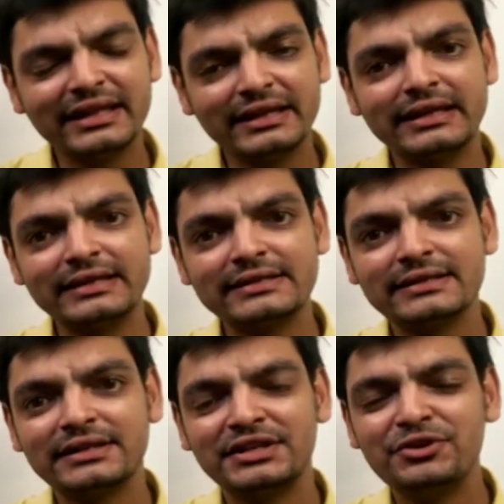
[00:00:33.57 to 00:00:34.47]
thing is
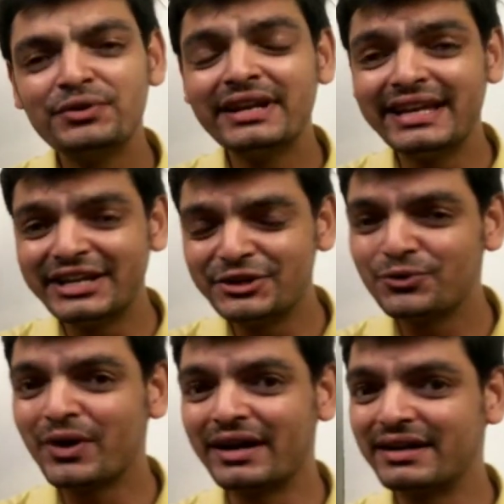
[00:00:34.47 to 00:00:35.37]
you need
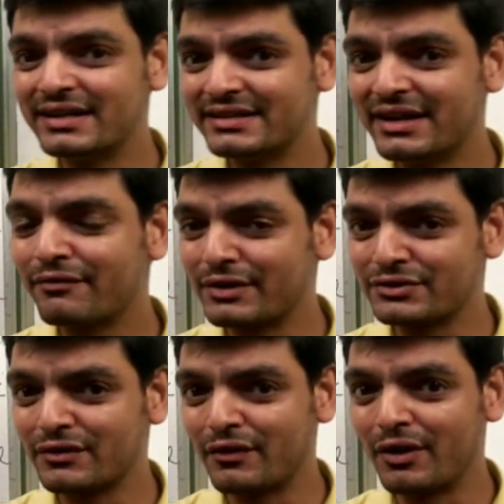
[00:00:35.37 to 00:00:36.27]
to understand
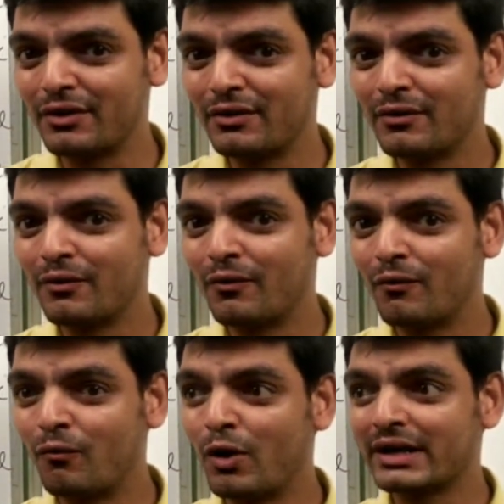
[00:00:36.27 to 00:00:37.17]
first of all
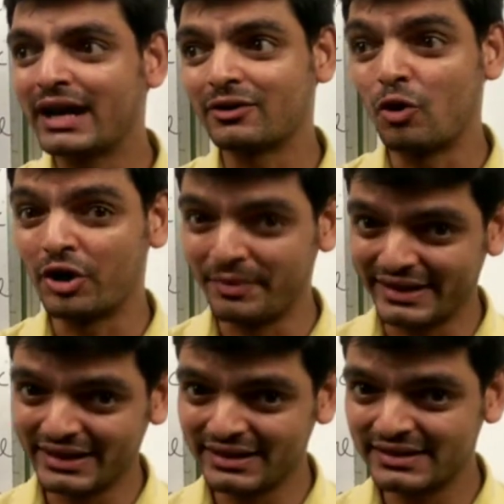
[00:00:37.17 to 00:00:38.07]
what are
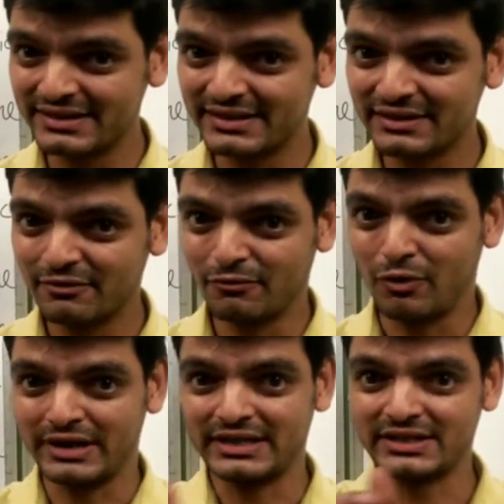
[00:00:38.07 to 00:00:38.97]
orbitals,
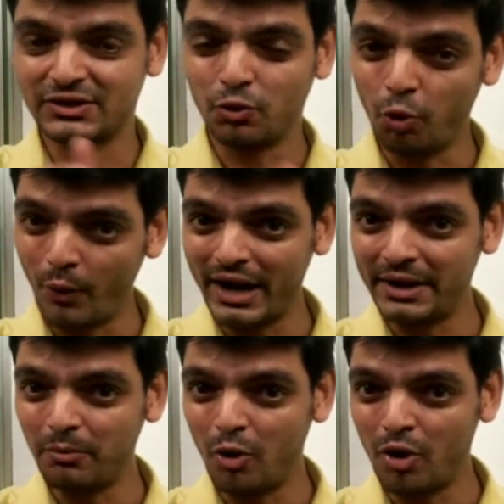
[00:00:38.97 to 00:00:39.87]
what is
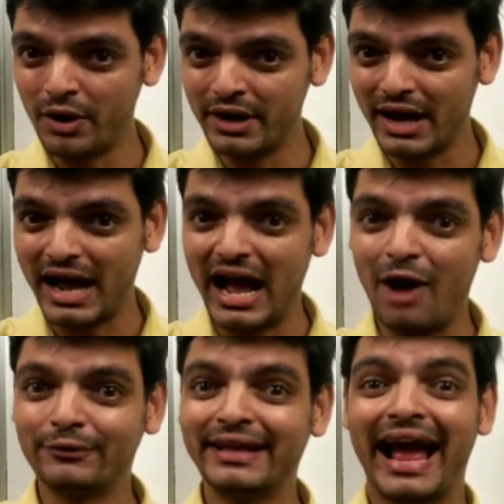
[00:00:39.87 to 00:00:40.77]
covalent bond,
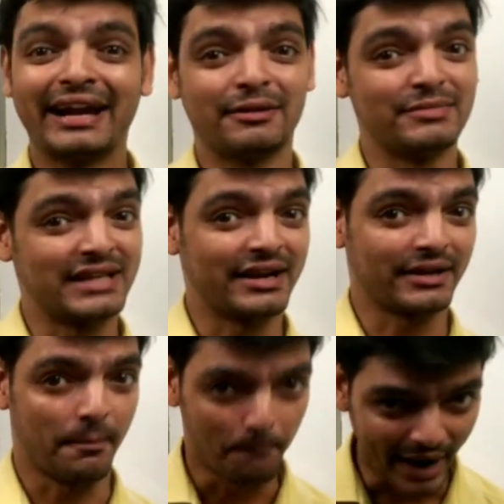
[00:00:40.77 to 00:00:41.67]
how the atoms are
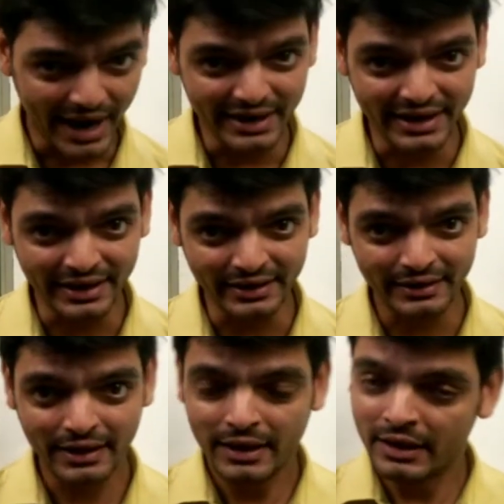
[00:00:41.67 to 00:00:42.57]
combining.